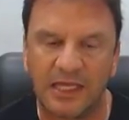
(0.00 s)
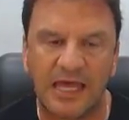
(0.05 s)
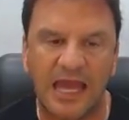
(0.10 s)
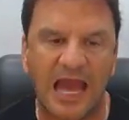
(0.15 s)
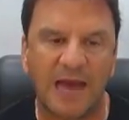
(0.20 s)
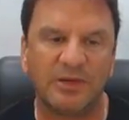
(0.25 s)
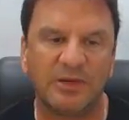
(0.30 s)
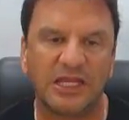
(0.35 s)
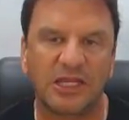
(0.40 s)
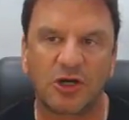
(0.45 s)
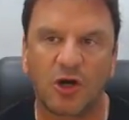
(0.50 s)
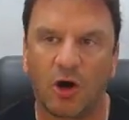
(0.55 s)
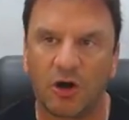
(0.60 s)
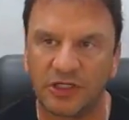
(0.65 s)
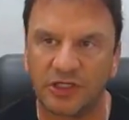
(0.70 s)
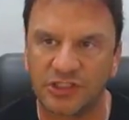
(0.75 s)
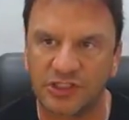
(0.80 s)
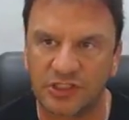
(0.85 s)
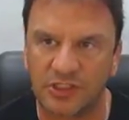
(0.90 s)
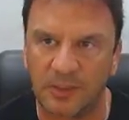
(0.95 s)
how many
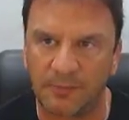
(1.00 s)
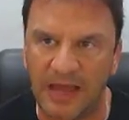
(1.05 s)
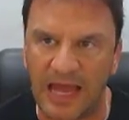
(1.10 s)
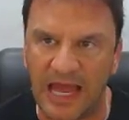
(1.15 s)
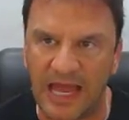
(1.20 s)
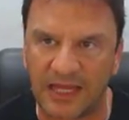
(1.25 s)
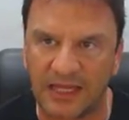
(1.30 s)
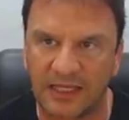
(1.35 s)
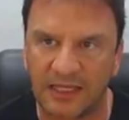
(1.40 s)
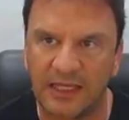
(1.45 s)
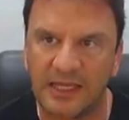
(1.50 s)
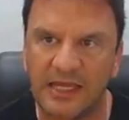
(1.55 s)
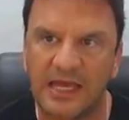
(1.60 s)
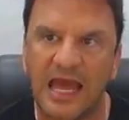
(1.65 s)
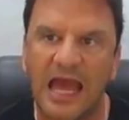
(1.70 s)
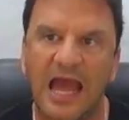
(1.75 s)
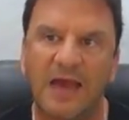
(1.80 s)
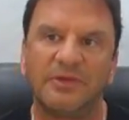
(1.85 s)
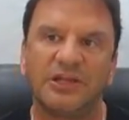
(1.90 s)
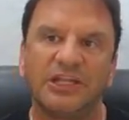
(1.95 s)
cards in the pack,
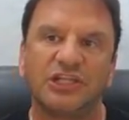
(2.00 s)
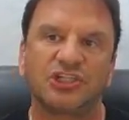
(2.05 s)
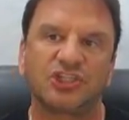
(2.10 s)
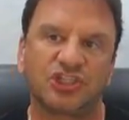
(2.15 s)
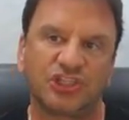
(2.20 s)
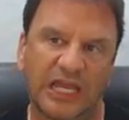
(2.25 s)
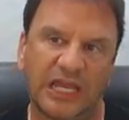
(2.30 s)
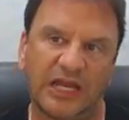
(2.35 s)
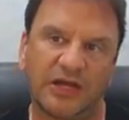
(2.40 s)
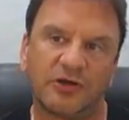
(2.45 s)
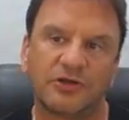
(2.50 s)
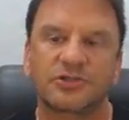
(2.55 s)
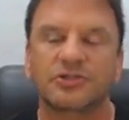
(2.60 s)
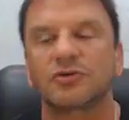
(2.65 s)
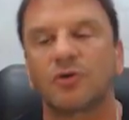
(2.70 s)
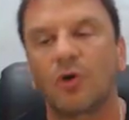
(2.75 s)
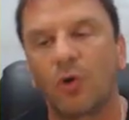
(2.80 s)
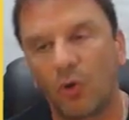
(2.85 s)
how many shares